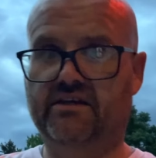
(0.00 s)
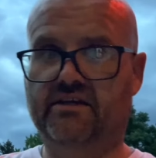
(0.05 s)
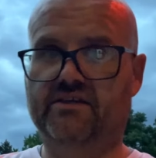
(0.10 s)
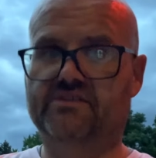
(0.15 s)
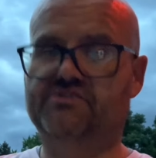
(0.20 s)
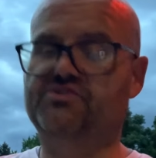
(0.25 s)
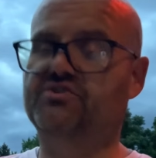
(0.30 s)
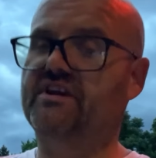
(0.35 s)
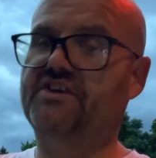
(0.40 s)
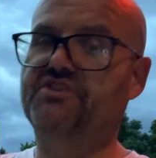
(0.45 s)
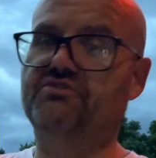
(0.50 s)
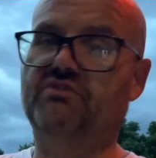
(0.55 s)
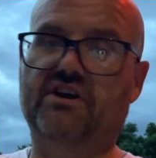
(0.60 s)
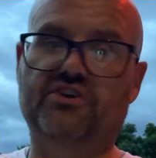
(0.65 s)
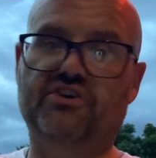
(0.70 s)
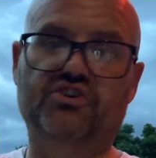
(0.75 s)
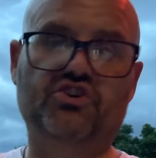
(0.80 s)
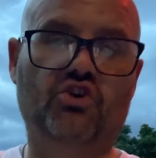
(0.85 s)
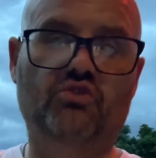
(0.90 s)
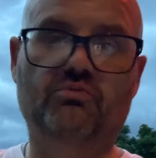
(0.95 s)
So now you got
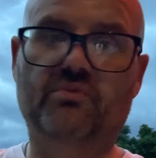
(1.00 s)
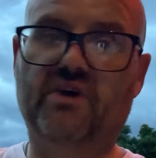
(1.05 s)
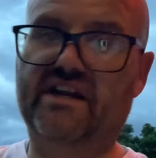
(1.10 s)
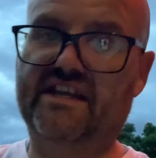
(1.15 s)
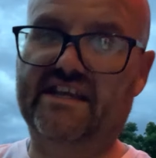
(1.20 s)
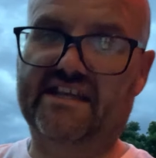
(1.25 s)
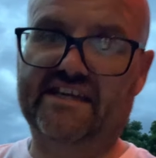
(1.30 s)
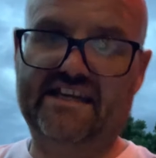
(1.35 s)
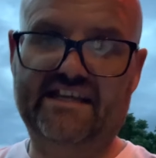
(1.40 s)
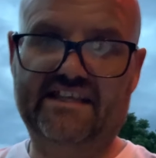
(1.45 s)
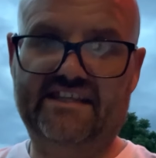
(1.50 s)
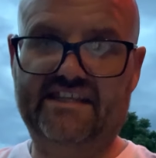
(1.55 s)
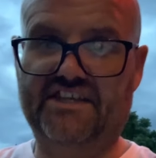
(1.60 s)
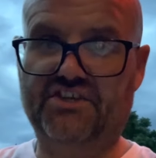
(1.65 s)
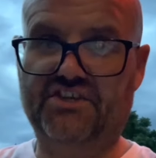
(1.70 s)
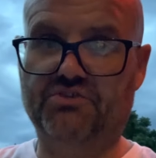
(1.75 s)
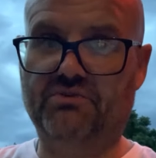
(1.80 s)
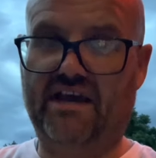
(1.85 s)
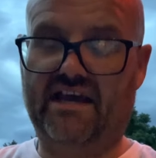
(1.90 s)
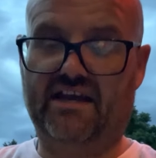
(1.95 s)
no money and anything
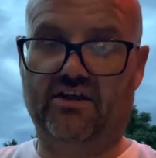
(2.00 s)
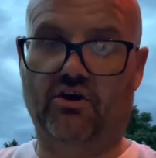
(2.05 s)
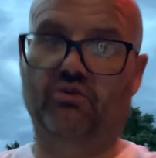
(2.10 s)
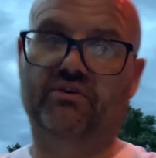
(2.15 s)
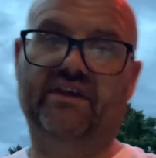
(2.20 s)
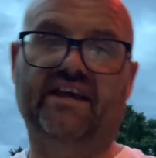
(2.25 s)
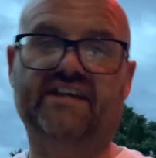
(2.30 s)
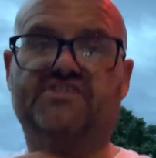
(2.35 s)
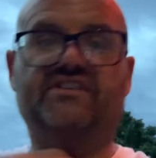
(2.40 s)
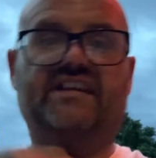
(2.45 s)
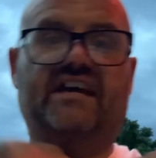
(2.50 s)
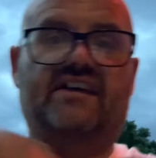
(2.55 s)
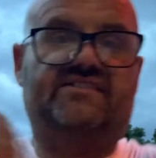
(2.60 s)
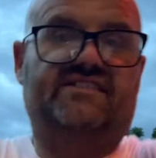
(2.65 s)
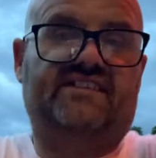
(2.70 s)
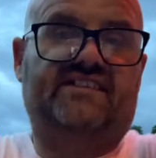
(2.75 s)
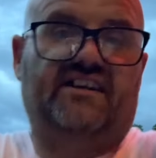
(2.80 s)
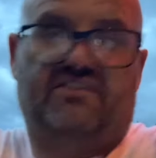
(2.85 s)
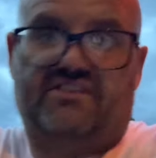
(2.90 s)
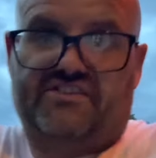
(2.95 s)
you had. Okay, so now
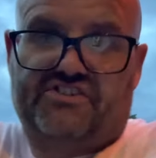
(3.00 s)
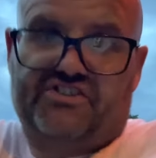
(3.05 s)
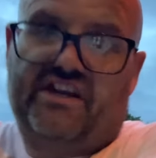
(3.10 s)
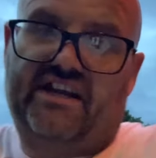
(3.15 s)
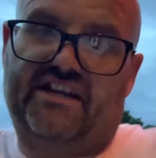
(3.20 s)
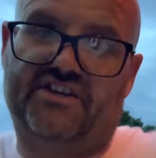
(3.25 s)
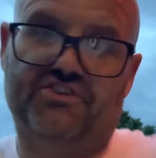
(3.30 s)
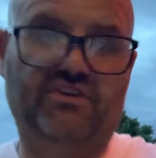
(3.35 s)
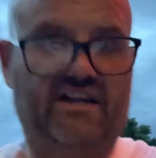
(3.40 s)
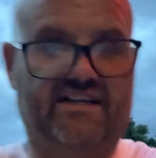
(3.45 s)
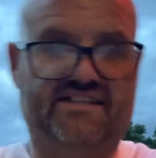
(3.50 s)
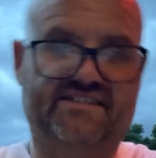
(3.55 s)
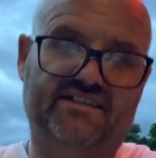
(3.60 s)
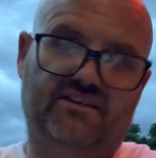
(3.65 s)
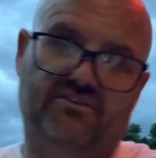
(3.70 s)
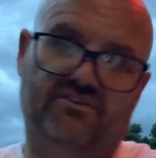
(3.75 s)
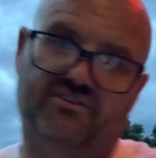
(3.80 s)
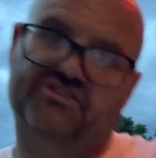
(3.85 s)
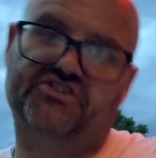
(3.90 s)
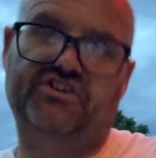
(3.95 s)
sell the chain. You got to
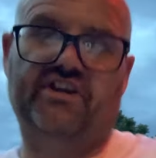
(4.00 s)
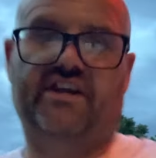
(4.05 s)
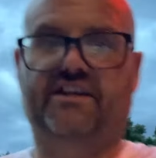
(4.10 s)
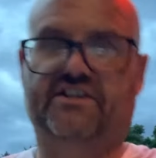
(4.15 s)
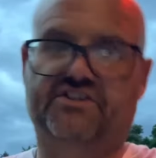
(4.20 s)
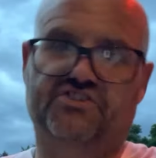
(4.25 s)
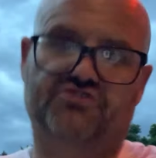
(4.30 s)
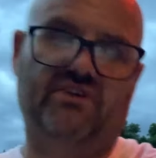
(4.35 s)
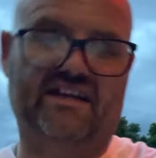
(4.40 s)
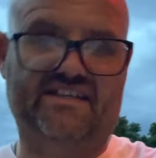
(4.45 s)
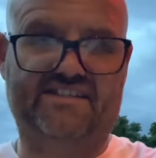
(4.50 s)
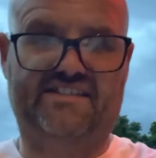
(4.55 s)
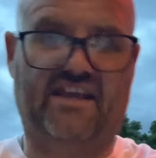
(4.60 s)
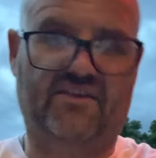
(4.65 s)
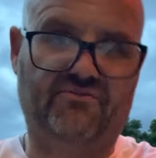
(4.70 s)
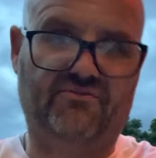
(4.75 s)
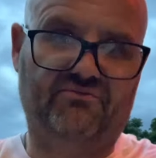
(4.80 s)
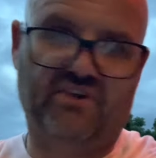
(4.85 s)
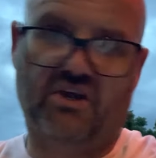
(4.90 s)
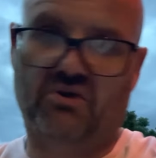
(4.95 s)
sell the chain to try to stay
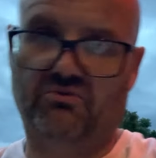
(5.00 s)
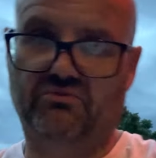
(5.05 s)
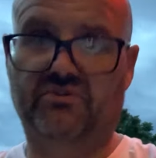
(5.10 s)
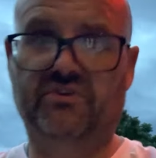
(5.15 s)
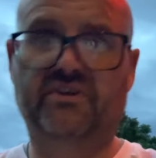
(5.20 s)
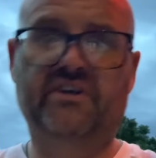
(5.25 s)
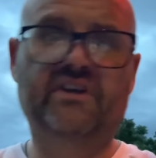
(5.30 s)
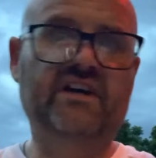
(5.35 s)
floating.